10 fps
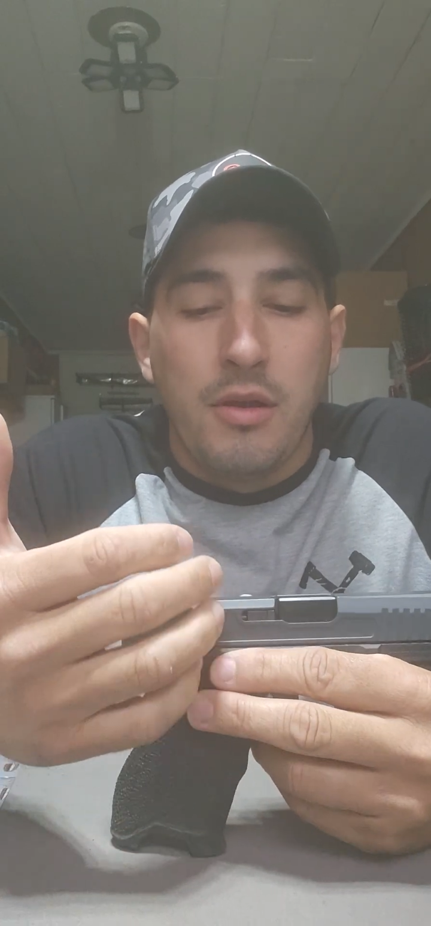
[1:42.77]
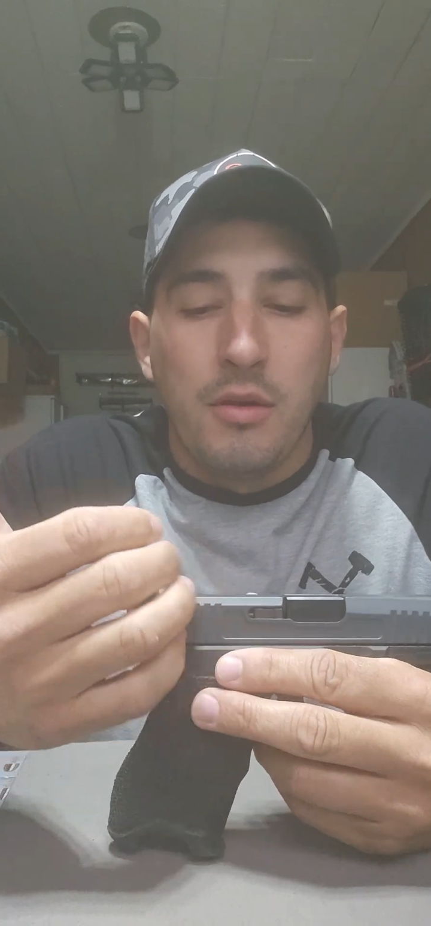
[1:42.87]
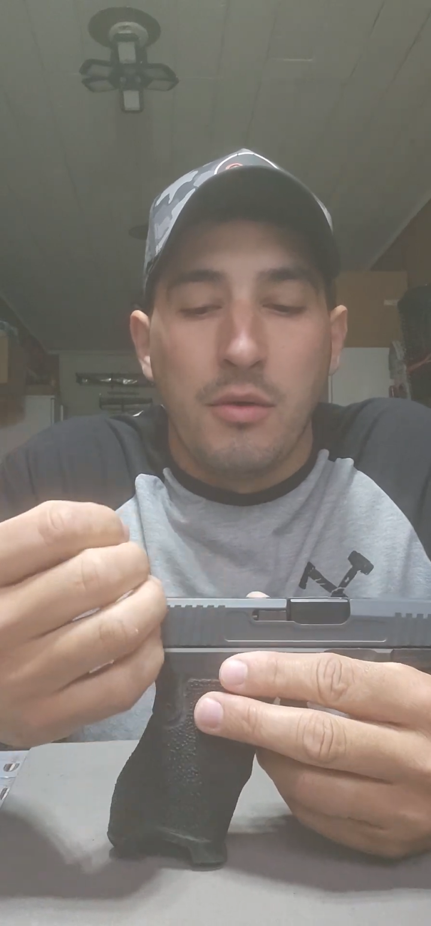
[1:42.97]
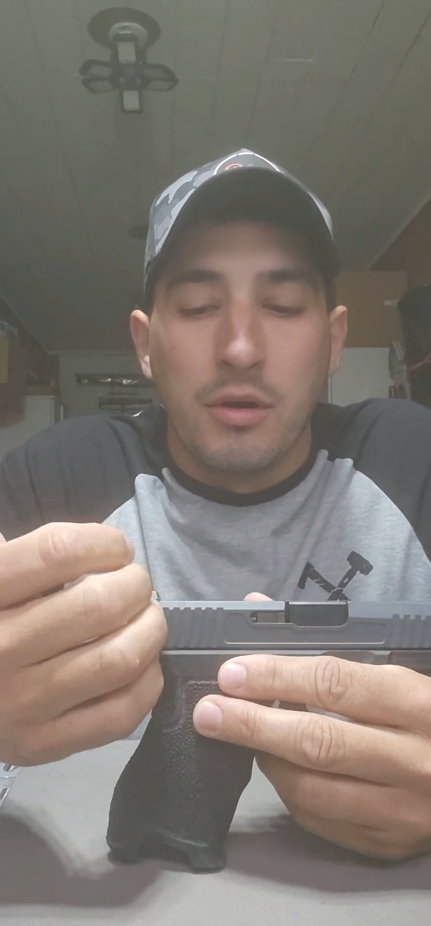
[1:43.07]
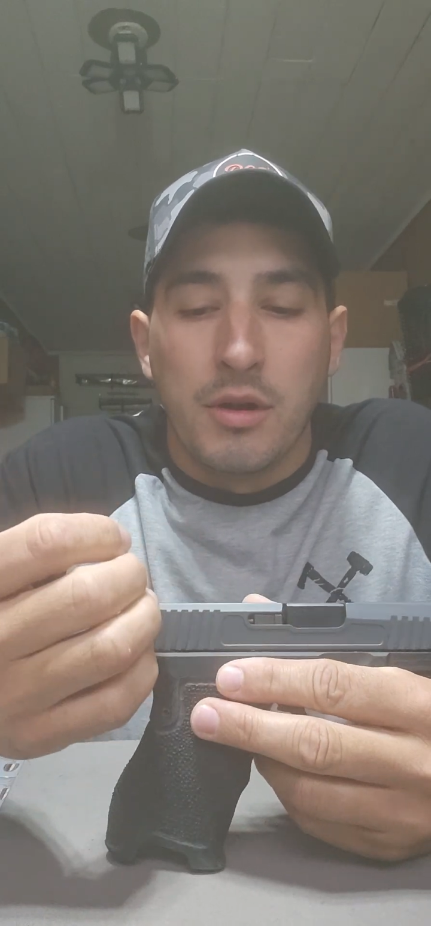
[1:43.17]

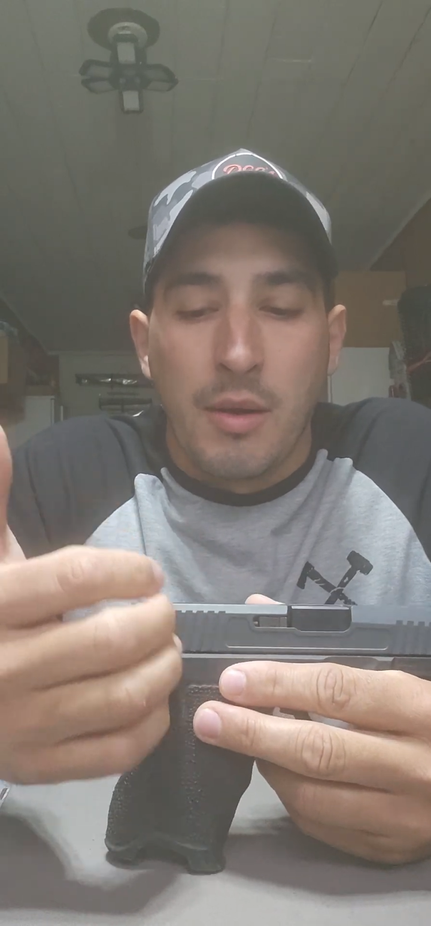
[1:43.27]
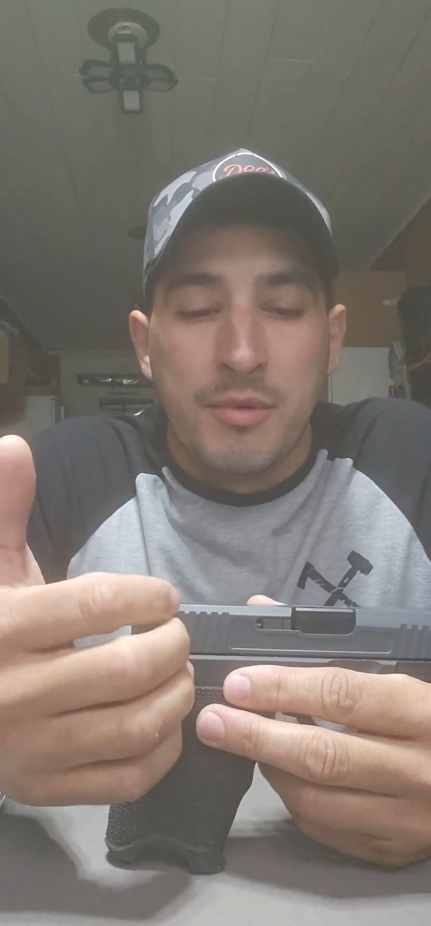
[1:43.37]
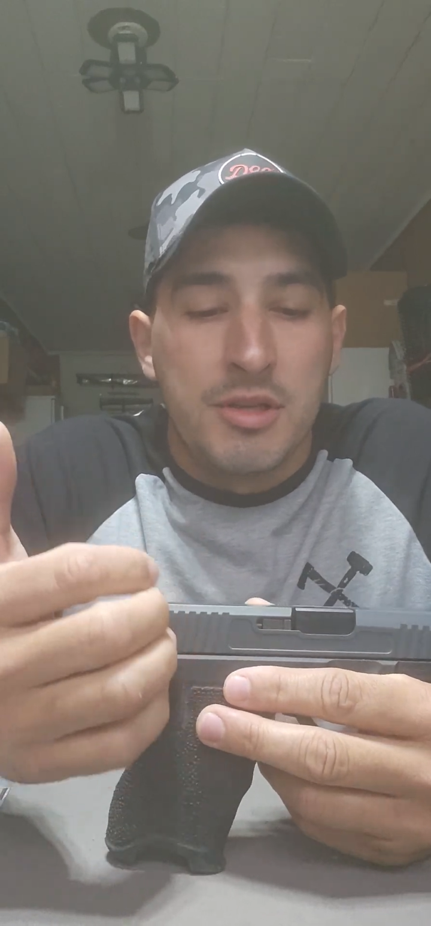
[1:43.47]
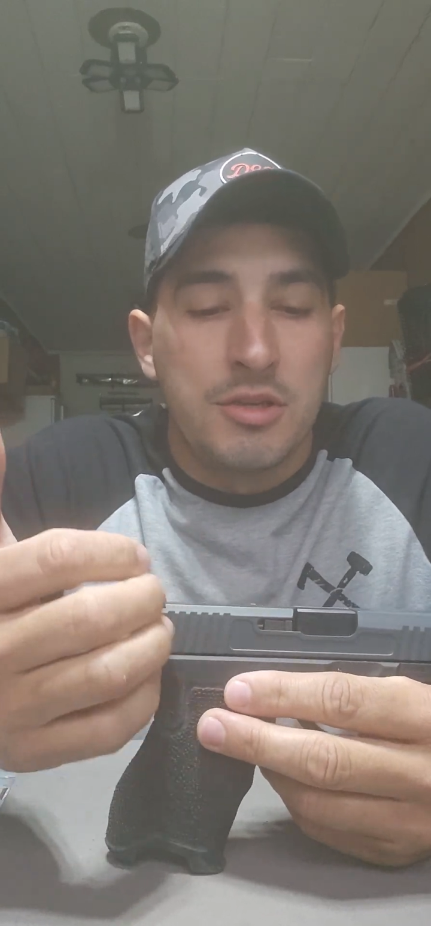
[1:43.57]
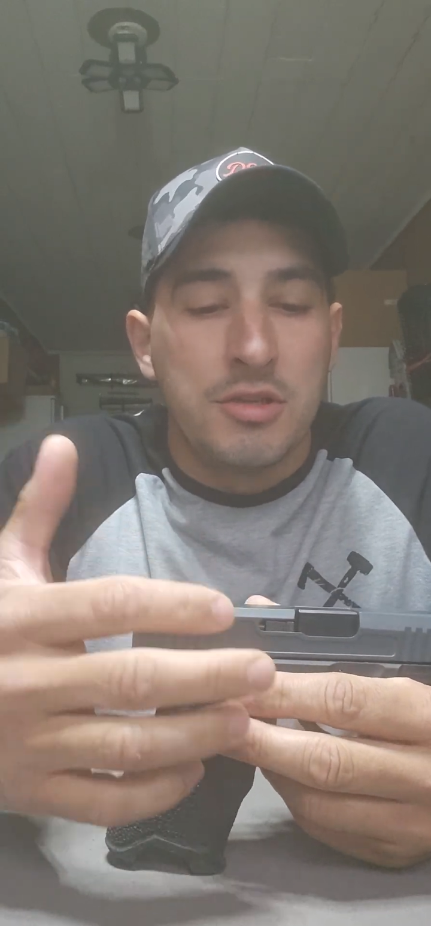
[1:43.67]
or
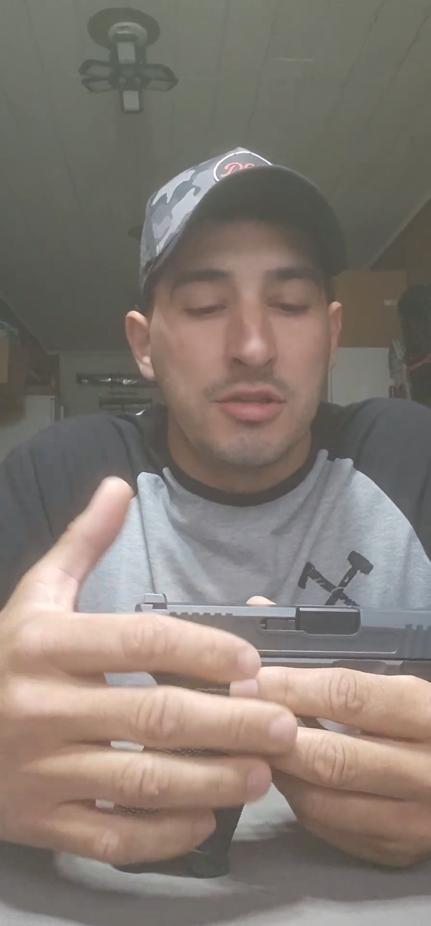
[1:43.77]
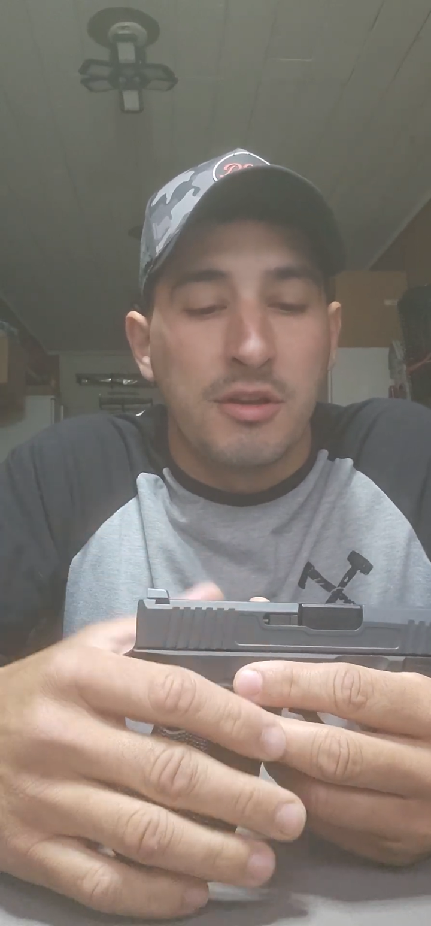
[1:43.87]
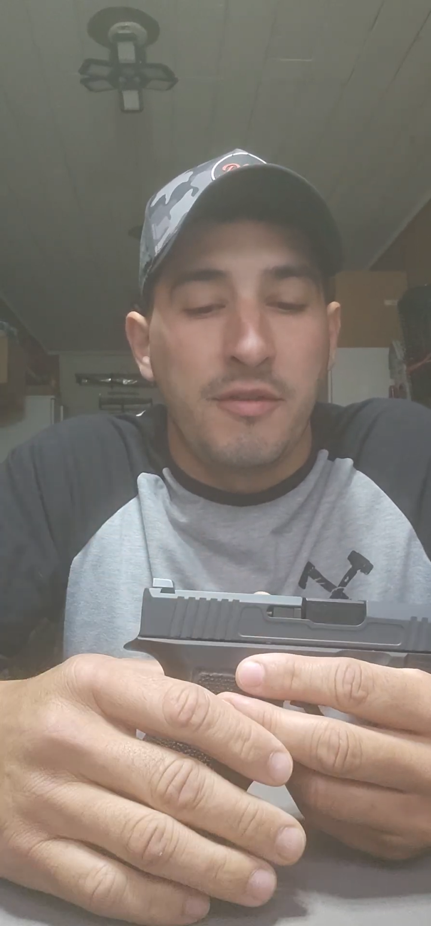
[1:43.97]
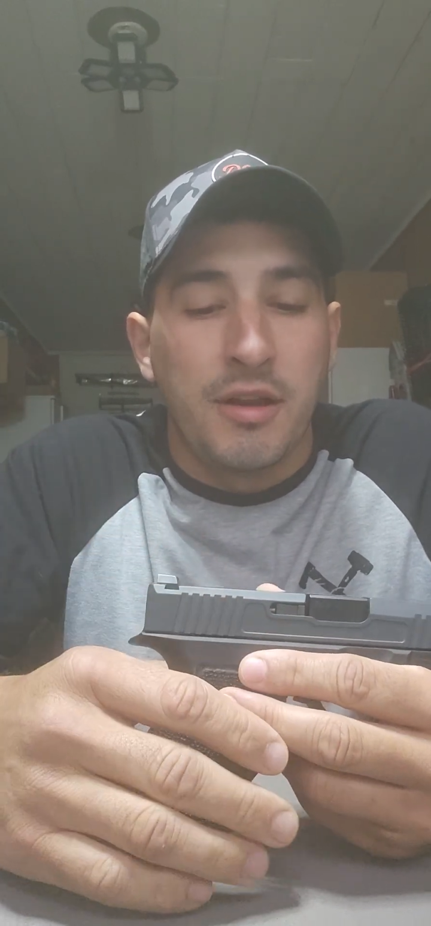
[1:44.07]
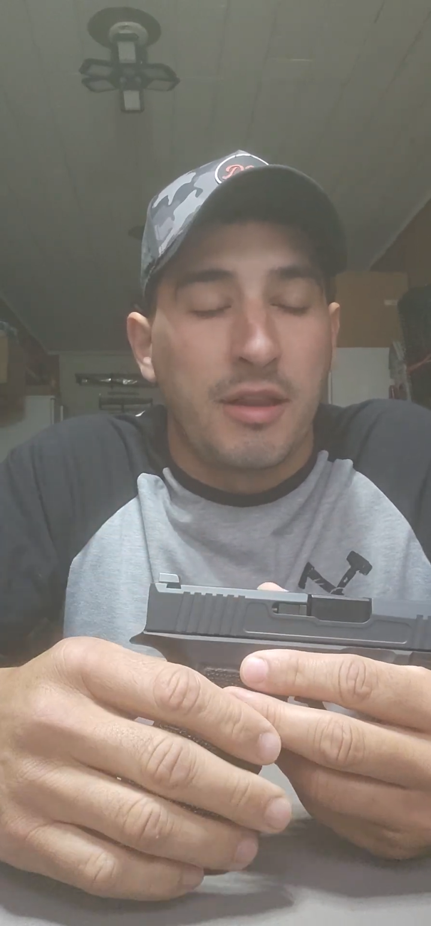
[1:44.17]
competition,
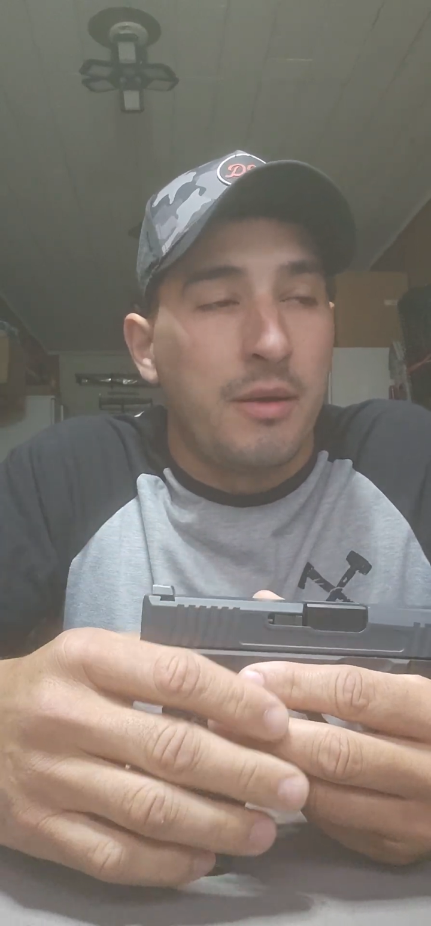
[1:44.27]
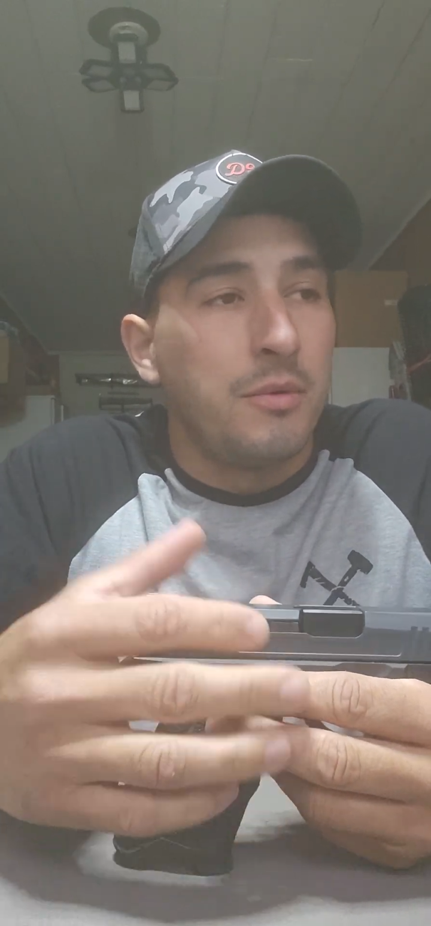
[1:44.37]
stuff like that.